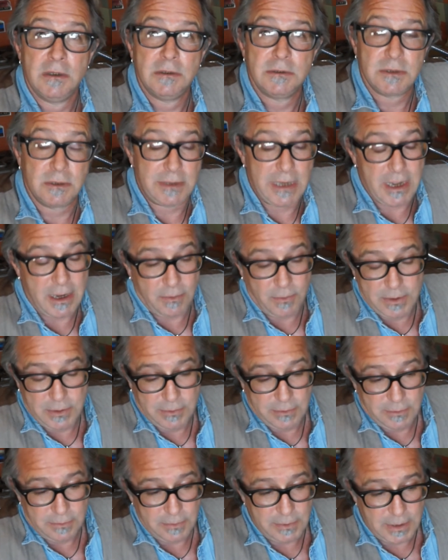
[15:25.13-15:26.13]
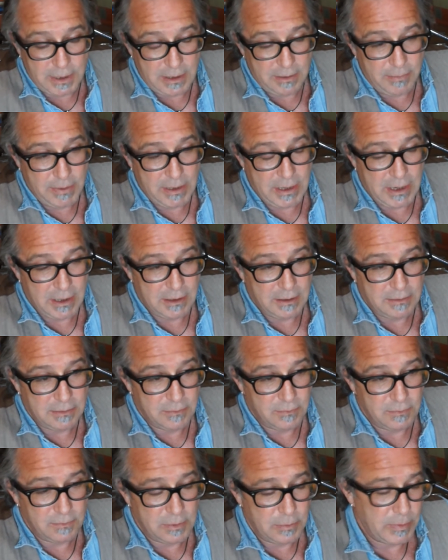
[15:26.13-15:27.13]
So yeah, I mean, I
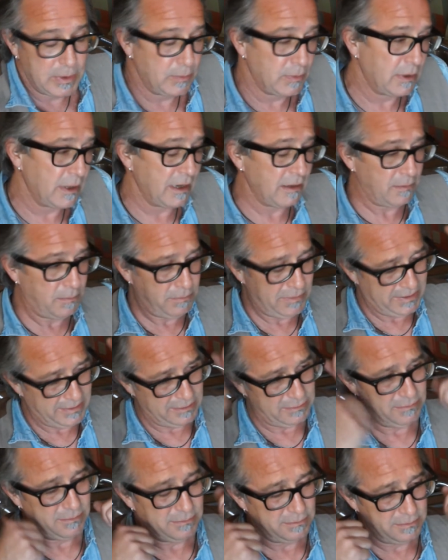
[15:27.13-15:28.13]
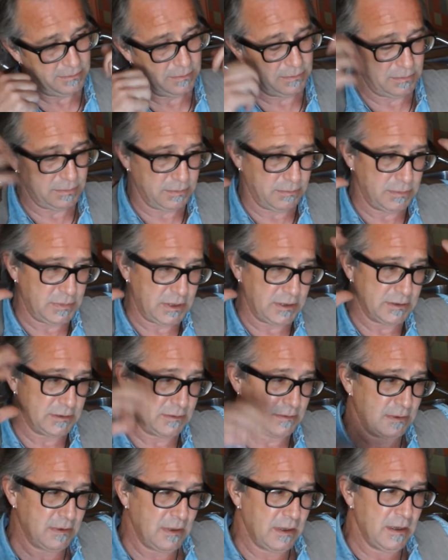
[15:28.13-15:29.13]
can remember, there's
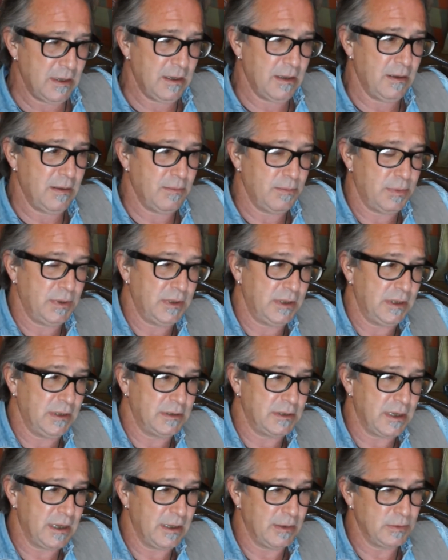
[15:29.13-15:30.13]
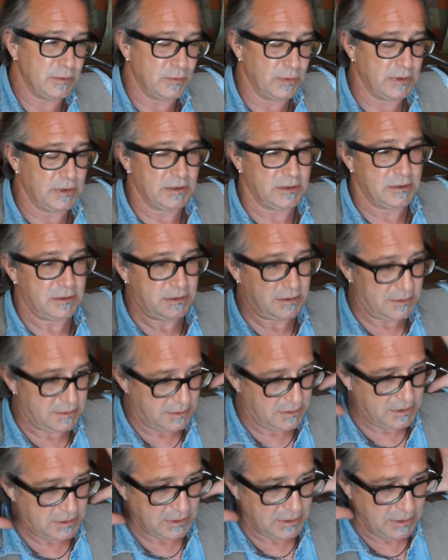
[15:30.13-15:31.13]
plenty of times with the
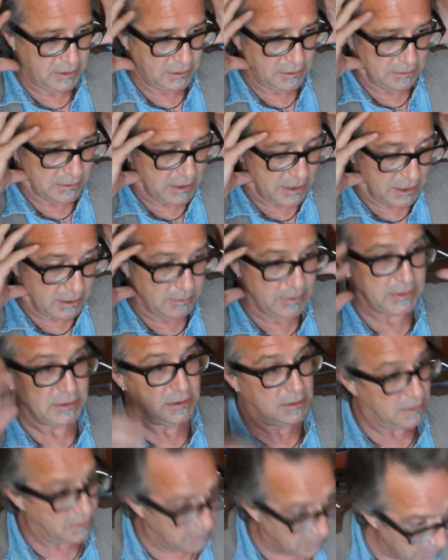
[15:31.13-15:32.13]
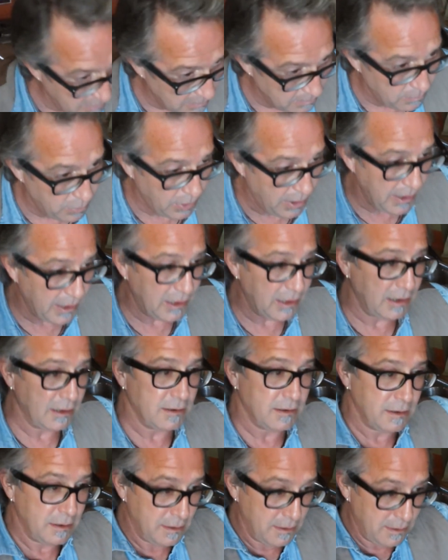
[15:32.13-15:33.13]
silly little helmets on and breaking